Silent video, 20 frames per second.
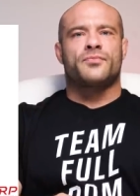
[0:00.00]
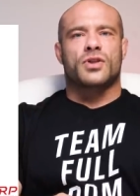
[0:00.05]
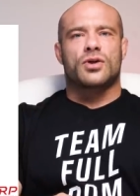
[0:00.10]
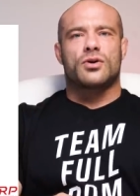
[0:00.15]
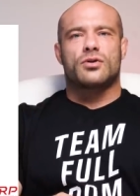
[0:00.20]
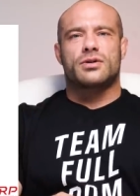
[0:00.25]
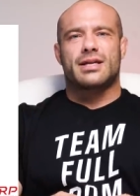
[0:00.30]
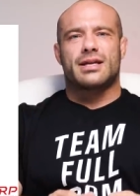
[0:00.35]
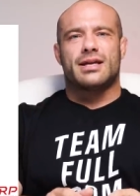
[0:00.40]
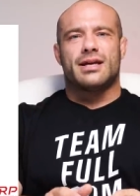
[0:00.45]

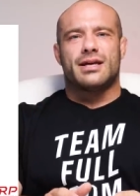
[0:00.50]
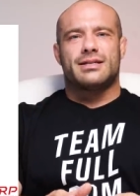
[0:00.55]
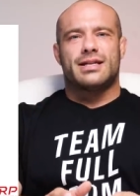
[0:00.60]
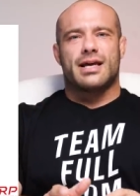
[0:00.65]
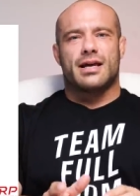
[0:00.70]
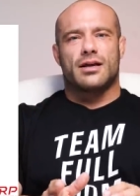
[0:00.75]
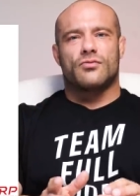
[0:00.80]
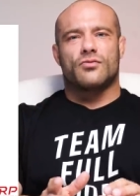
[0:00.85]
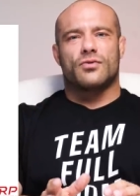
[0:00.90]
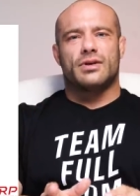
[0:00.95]
Notice, hey,
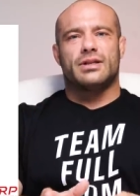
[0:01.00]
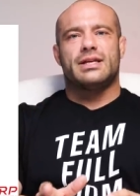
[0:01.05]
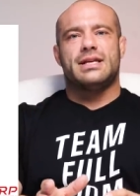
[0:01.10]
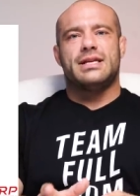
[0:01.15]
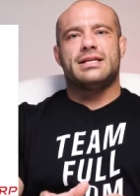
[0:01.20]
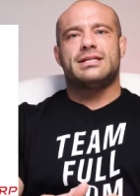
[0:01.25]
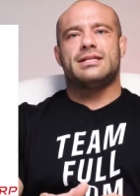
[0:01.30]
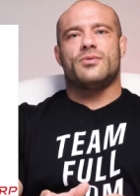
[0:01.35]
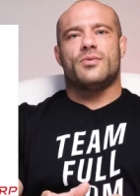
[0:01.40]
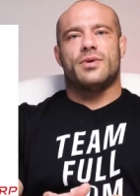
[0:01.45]
take a really
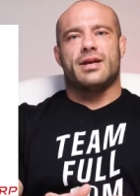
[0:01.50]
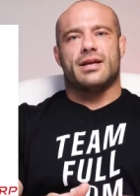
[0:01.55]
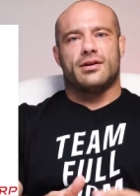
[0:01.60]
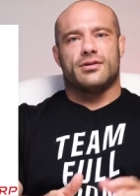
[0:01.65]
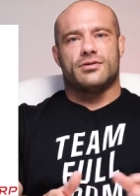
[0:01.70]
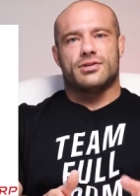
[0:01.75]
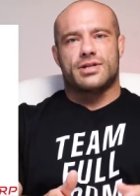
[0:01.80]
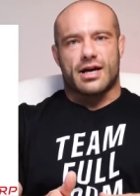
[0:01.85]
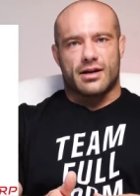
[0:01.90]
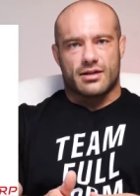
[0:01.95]
easy week.
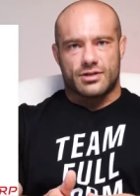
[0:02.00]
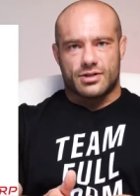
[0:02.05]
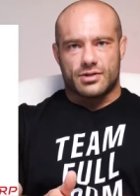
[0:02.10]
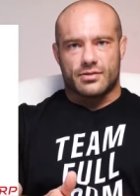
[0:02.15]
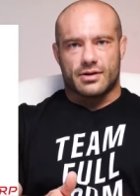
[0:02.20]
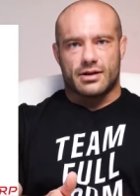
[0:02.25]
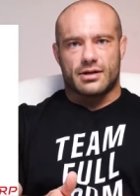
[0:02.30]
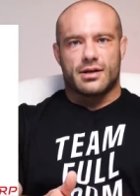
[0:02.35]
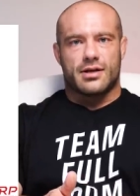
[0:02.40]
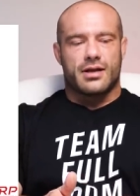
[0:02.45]
Here's how to
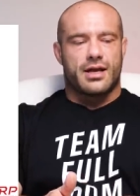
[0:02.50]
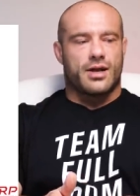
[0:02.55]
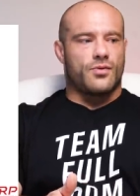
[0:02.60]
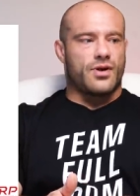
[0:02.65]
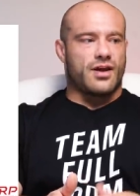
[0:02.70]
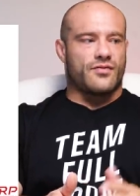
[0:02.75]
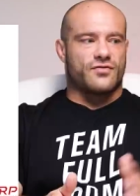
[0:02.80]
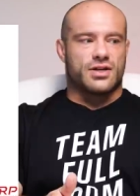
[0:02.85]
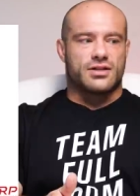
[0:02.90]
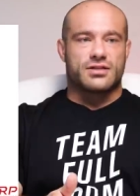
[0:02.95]
do it. And
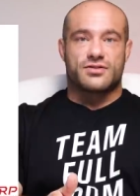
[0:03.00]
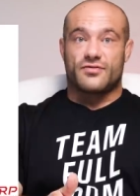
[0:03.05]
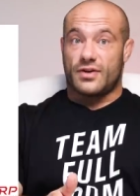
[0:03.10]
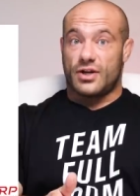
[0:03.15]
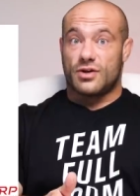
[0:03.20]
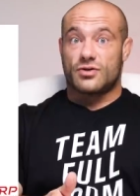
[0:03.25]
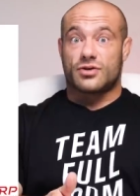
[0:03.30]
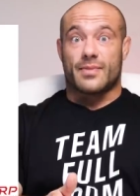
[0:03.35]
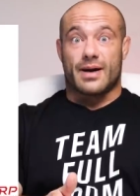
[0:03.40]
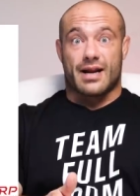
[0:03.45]
we have tons of
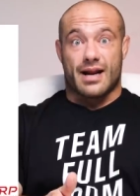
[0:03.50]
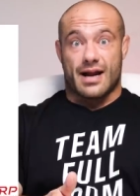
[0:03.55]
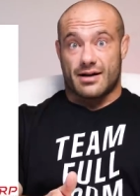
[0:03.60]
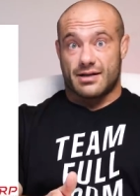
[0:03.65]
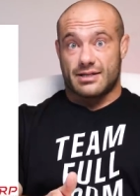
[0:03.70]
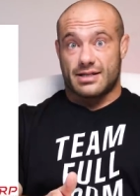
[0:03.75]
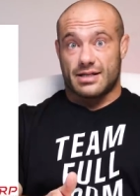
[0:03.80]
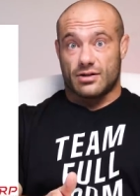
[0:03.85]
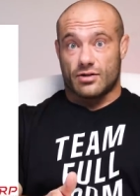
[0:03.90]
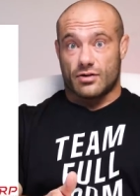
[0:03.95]
videos about how
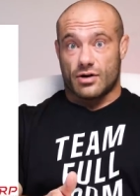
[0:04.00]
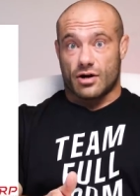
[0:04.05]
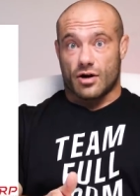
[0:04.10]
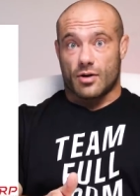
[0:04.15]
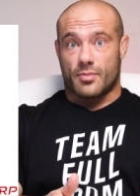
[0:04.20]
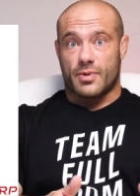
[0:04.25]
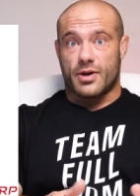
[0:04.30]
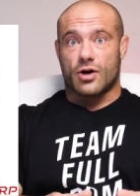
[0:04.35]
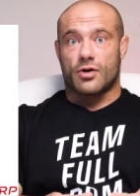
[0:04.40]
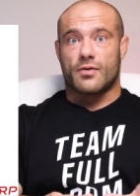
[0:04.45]
to deload on
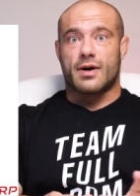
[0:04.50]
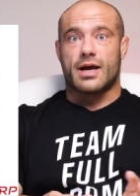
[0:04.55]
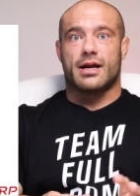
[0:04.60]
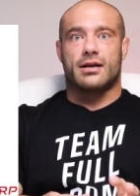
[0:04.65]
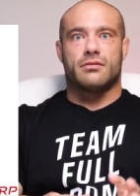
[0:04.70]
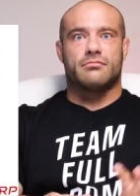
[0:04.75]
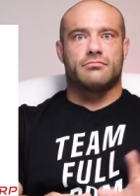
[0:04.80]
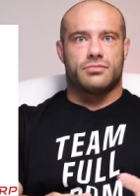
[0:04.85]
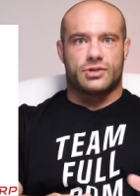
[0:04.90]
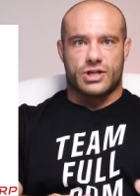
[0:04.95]
RP
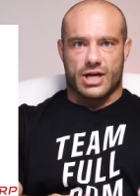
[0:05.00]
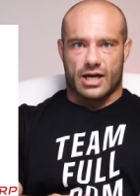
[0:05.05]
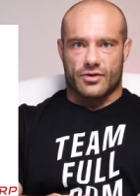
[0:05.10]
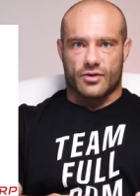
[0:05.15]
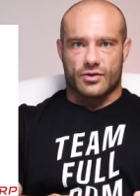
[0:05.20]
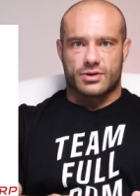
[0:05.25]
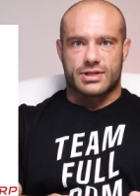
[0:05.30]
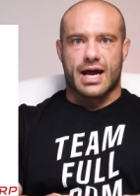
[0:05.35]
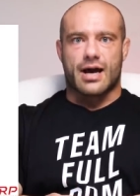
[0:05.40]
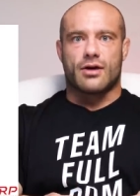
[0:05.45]
already. Check
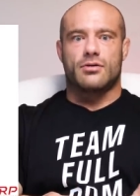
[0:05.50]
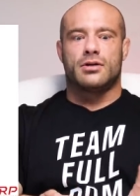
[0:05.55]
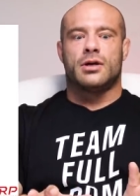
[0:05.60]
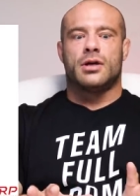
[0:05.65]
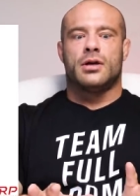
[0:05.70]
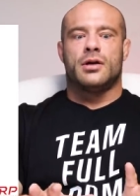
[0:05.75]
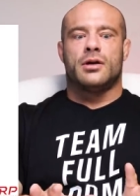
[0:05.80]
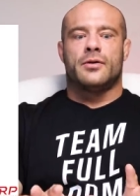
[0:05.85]
those out.